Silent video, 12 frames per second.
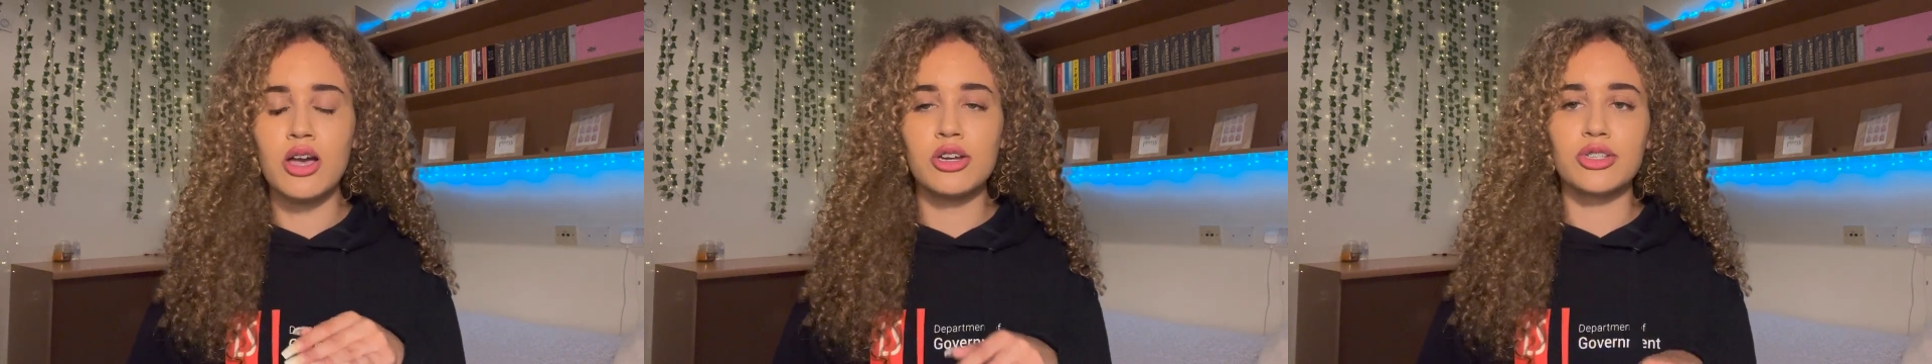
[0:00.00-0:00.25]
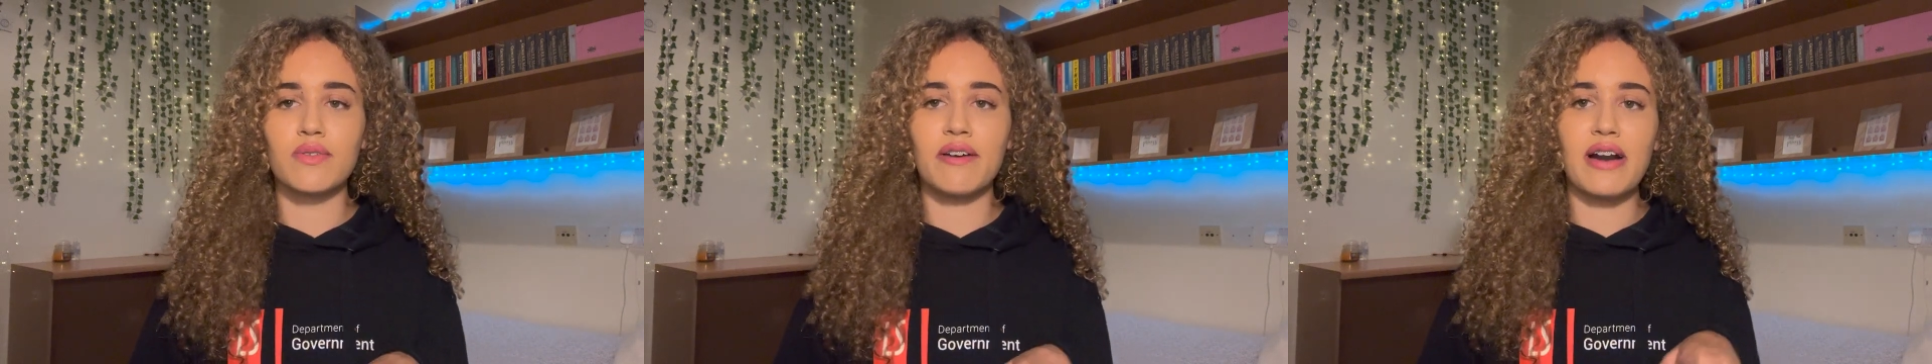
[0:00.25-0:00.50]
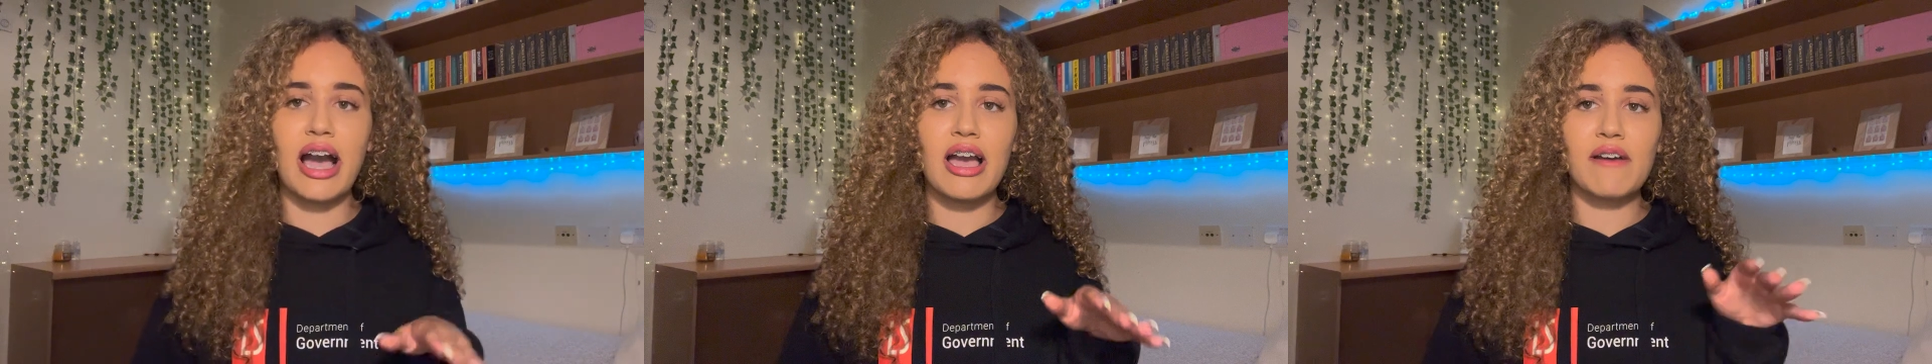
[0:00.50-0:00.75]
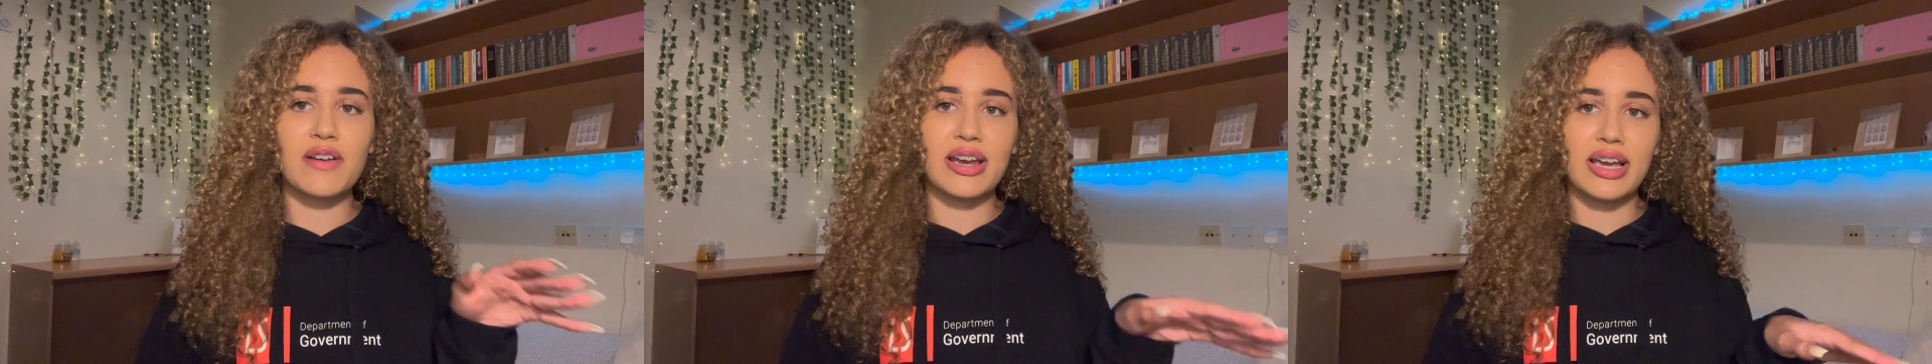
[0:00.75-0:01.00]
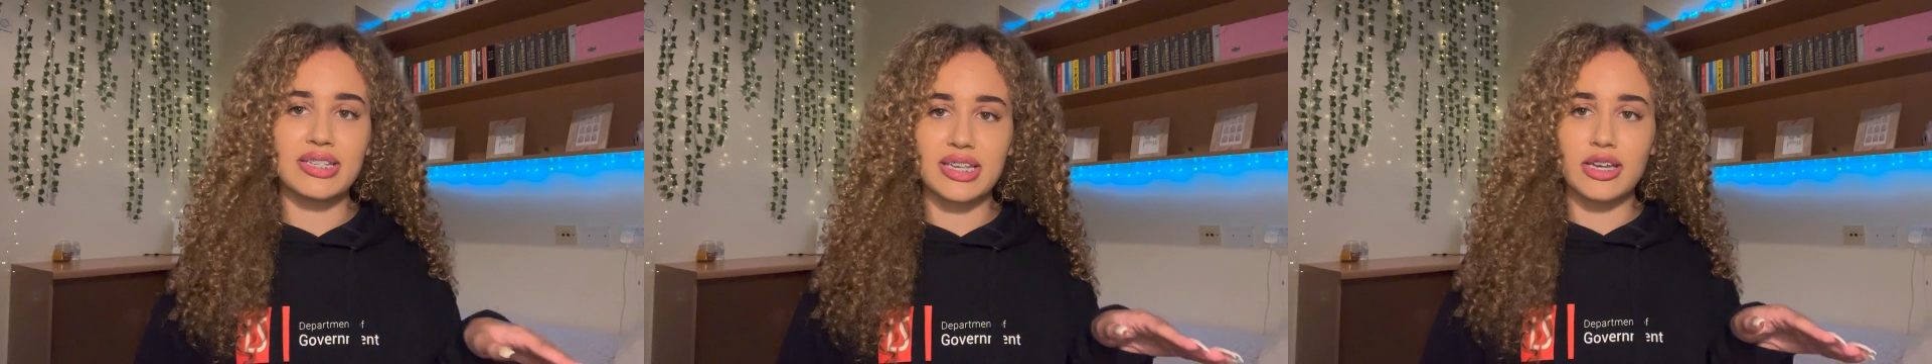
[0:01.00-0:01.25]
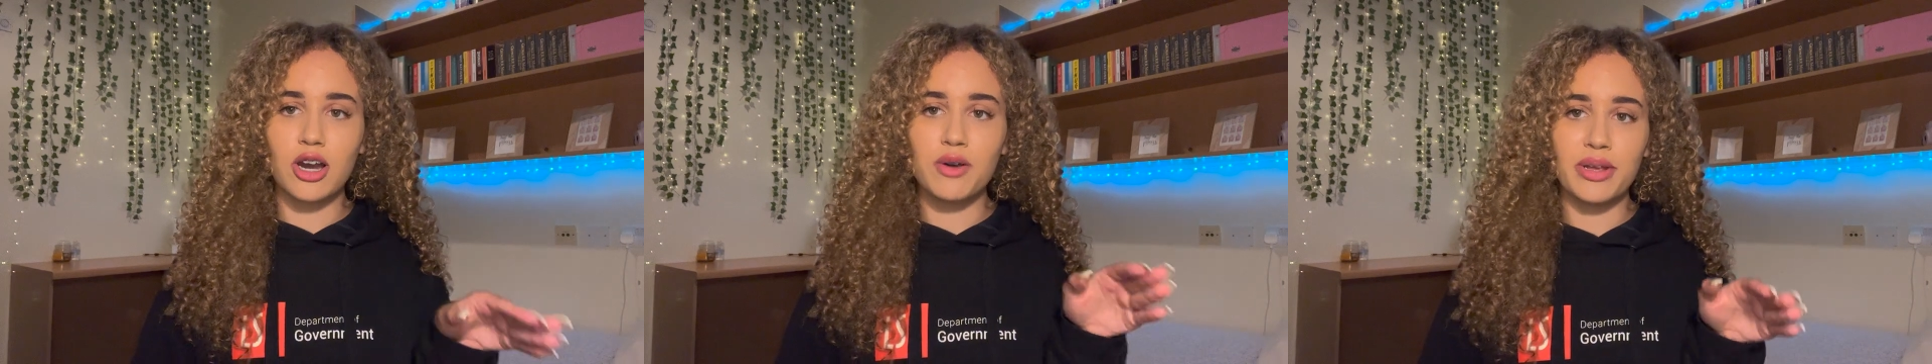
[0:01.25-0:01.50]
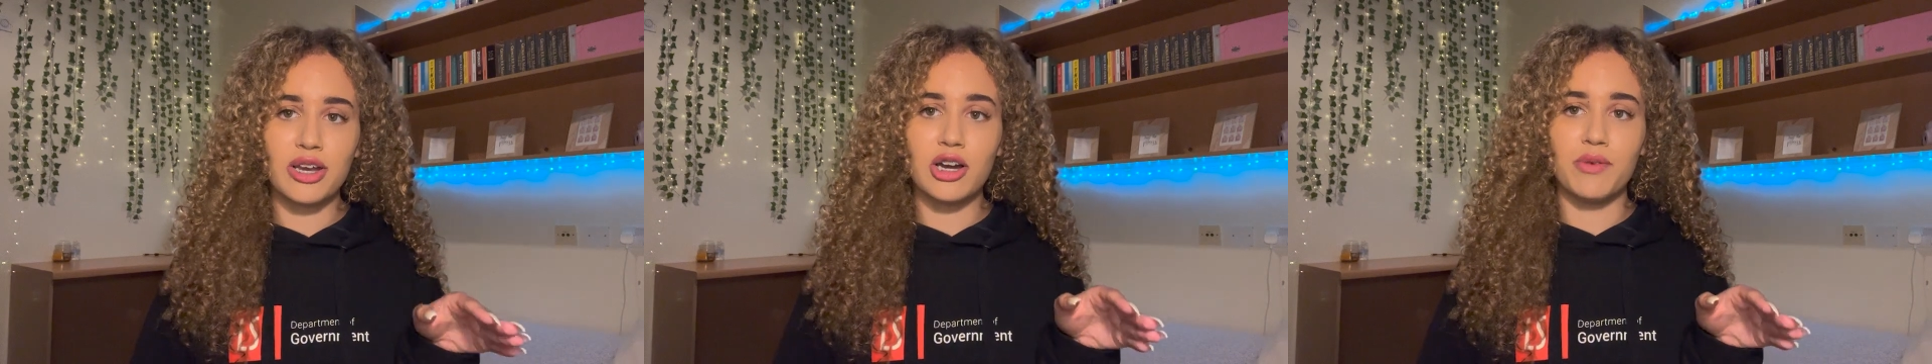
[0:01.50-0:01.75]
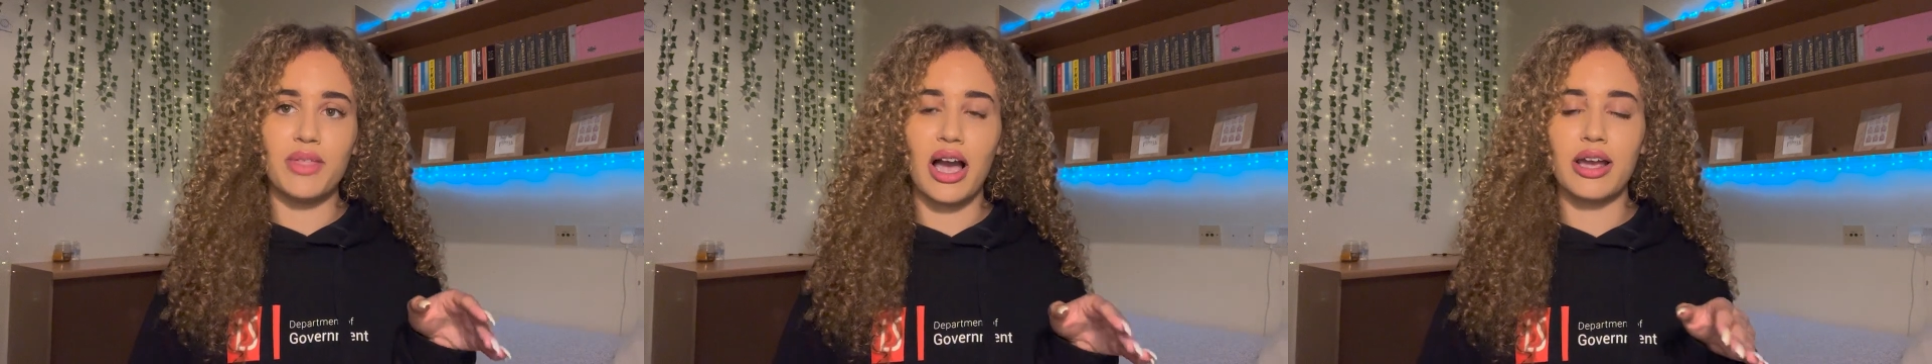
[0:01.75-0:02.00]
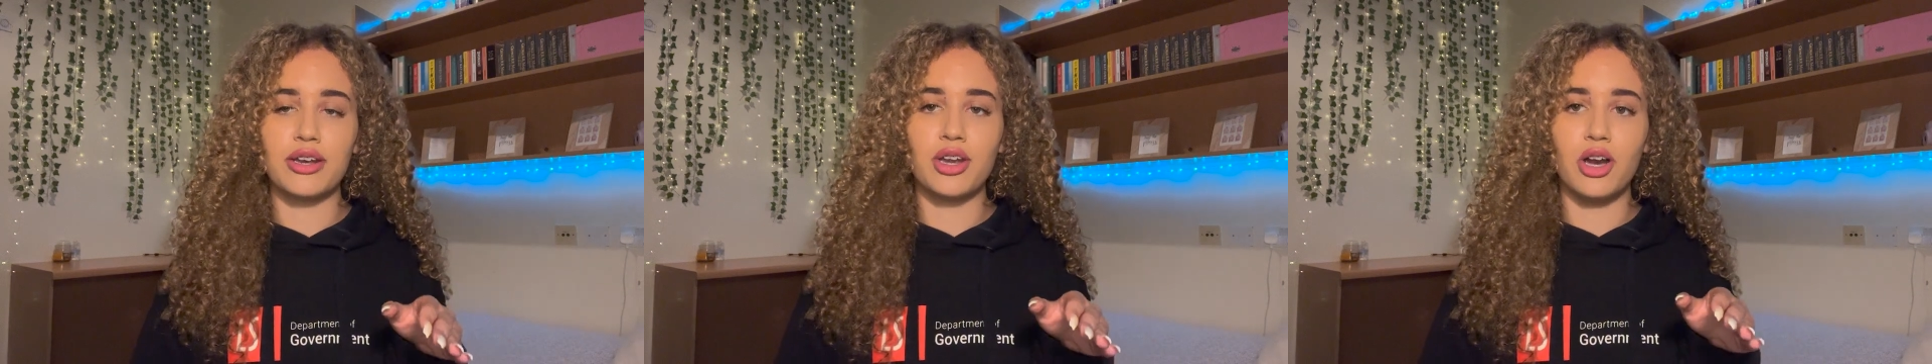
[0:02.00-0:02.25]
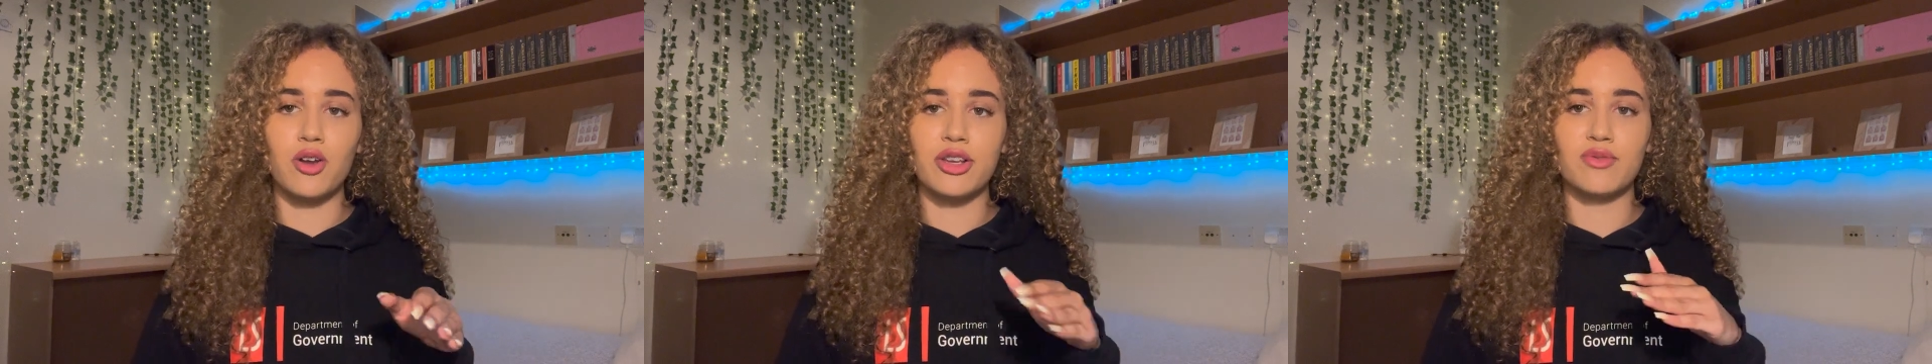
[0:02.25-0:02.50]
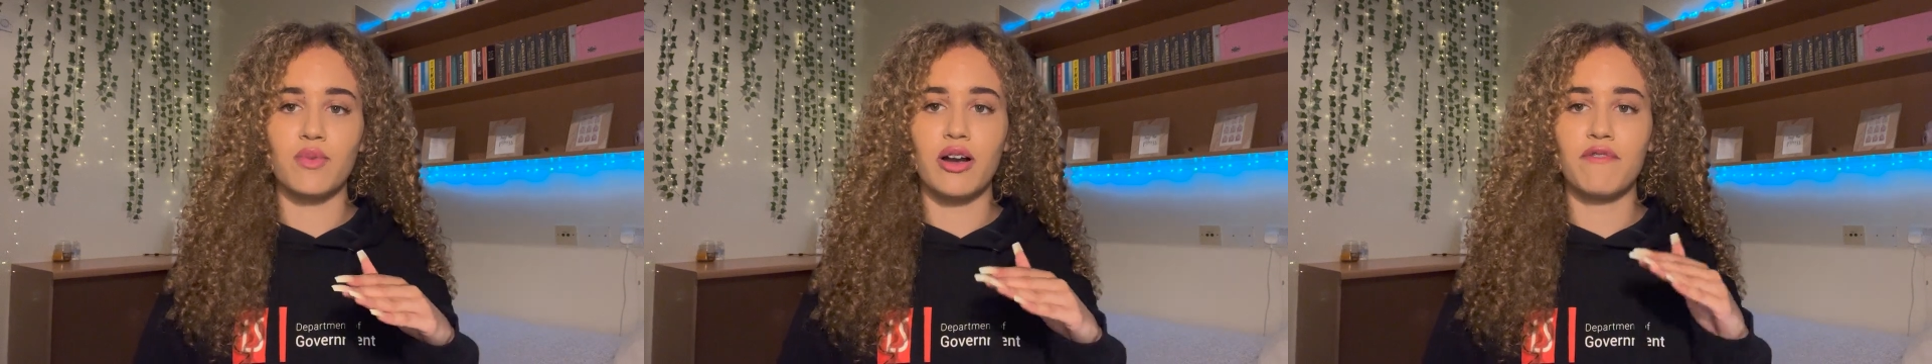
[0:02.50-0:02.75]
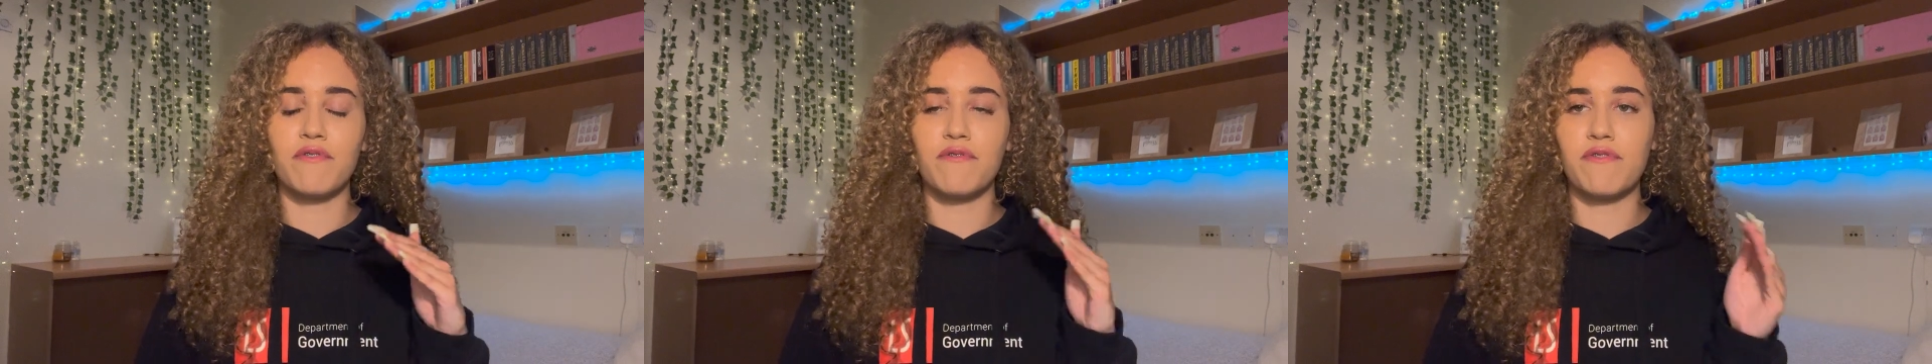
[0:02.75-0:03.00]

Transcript: So if I have an essay coming up that I know is worth